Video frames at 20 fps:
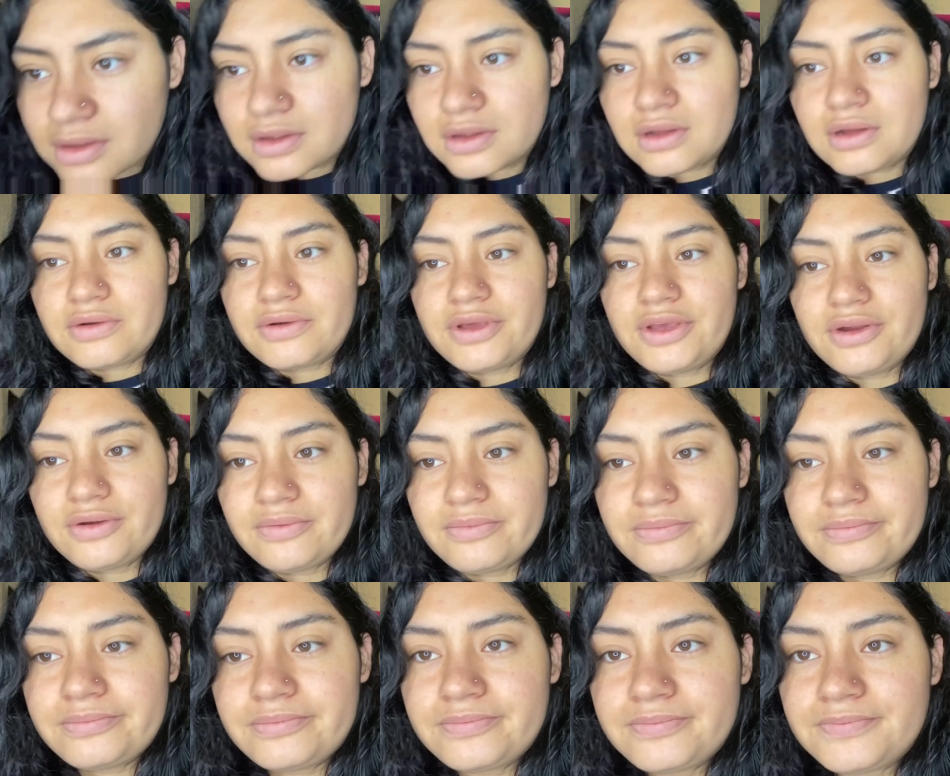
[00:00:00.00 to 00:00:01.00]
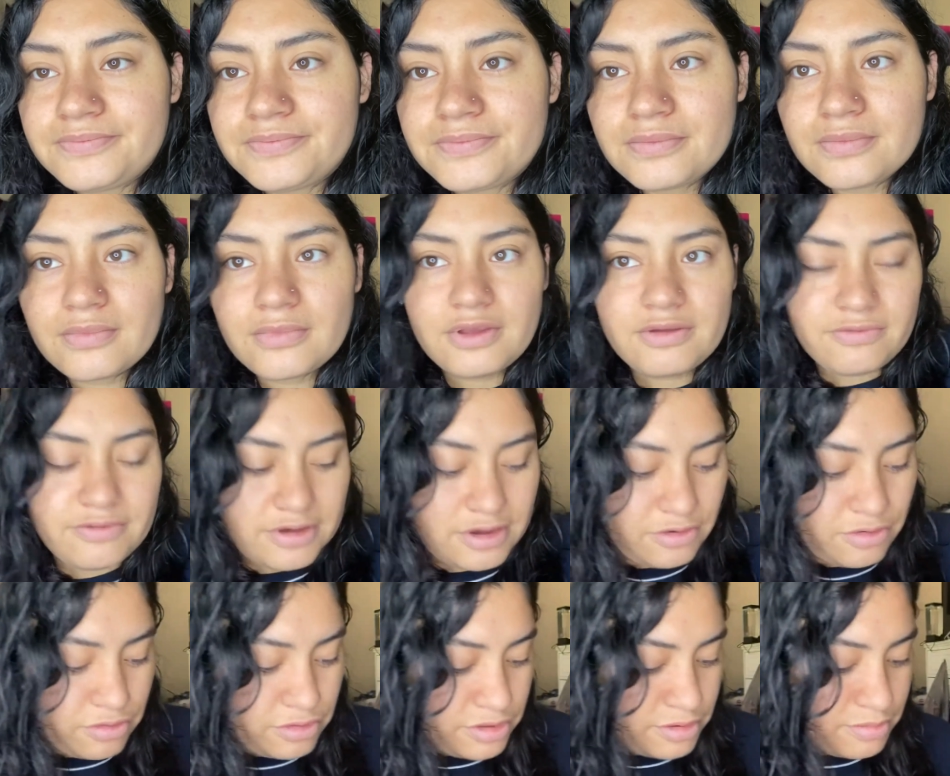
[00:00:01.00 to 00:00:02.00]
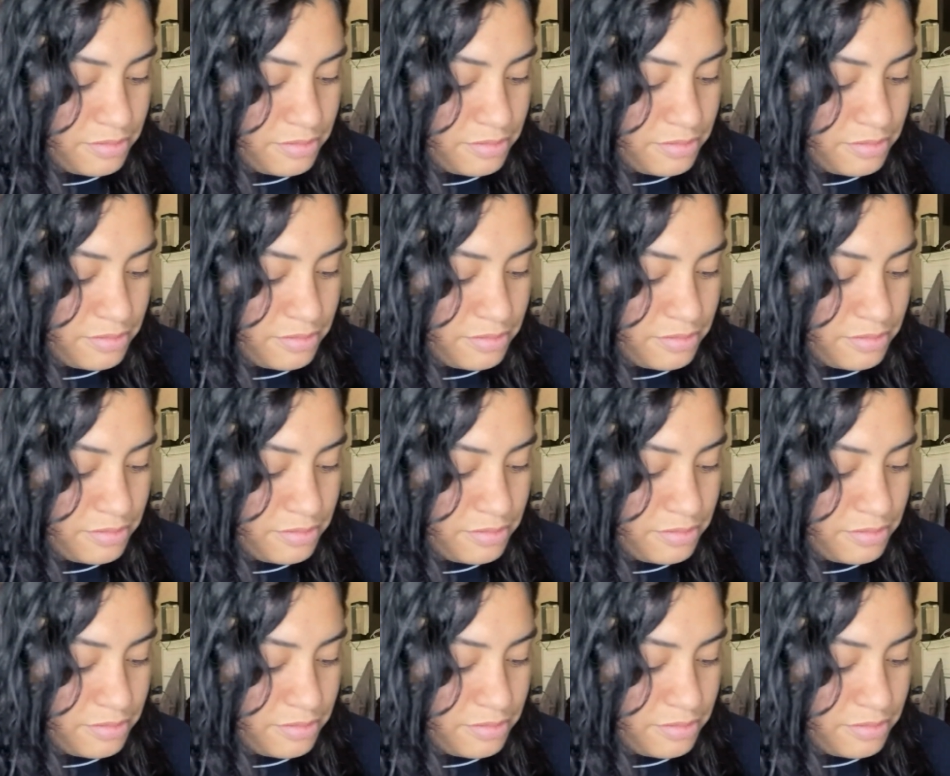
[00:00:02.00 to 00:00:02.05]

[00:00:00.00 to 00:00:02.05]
Oh, here. If I hold